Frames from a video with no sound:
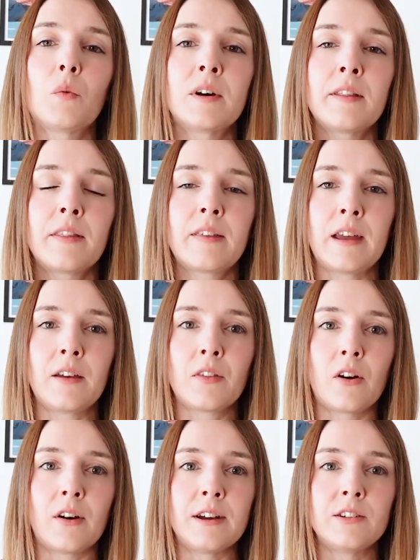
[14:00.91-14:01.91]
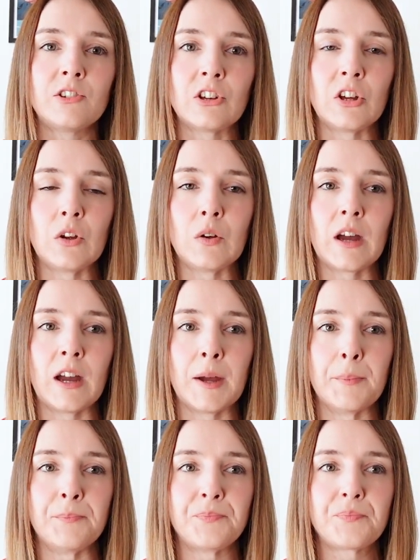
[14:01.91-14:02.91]
One thing that I do,
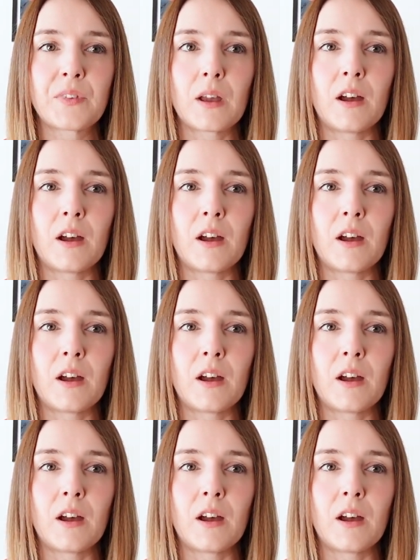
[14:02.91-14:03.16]
um,